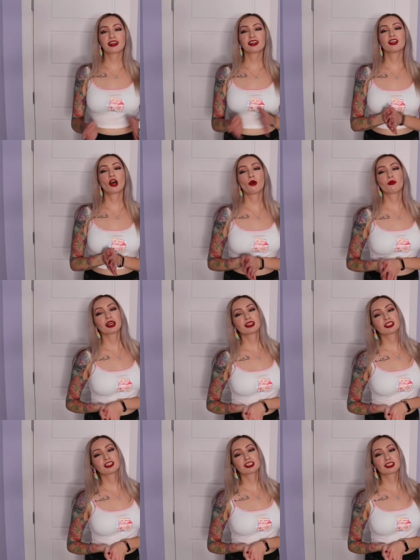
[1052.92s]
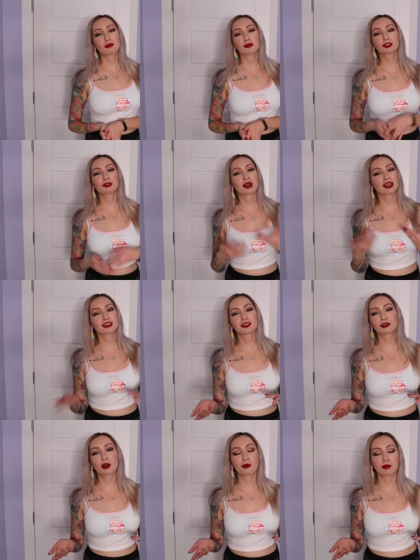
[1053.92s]
I cannot wait till summer so I can
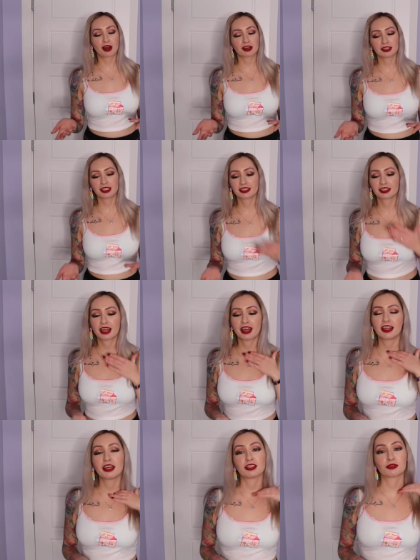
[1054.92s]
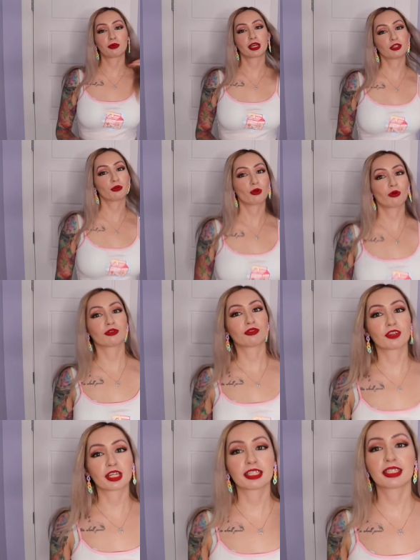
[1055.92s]
start wearing these again. It's way too cold
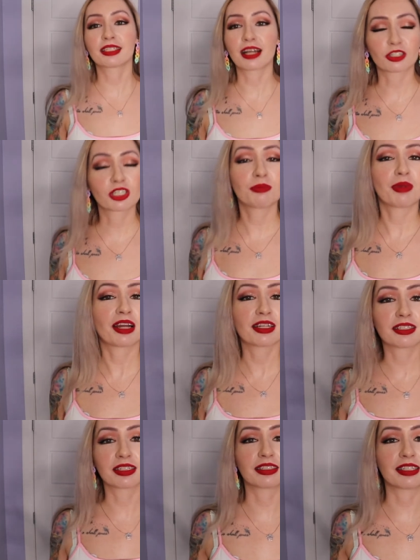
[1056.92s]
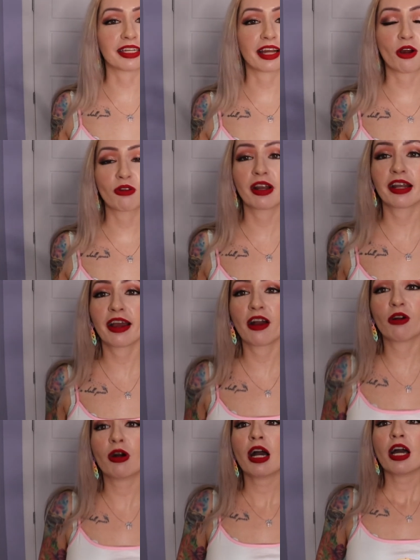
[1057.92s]
for this. It's actually minus sixteen out right
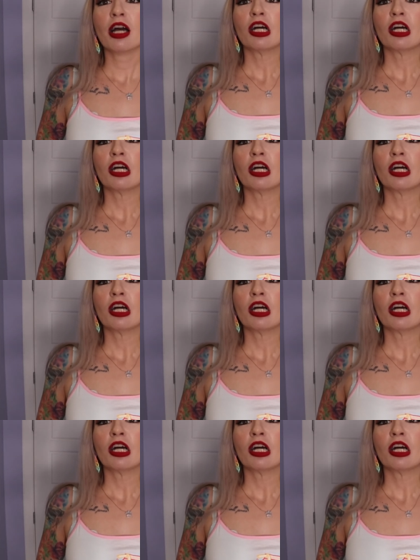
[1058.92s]
now.